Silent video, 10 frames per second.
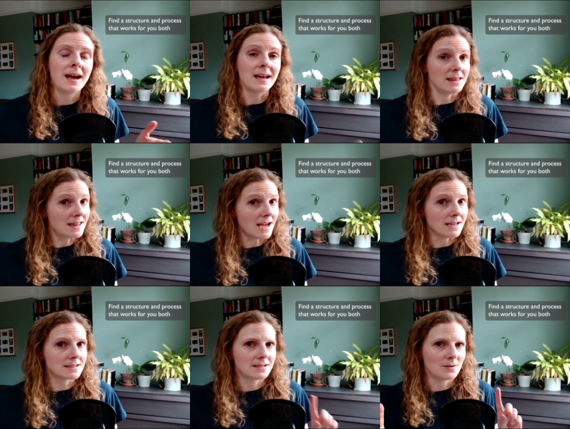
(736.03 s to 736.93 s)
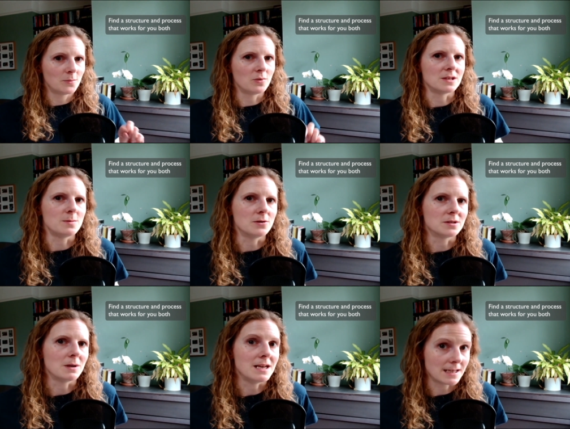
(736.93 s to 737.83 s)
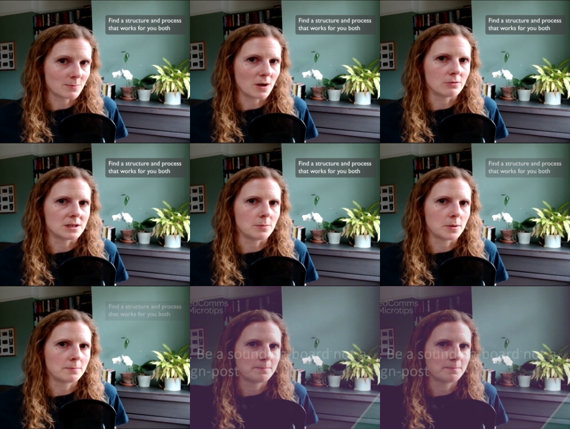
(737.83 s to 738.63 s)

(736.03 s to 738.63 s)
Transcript: And that brings me on to my next micro tip.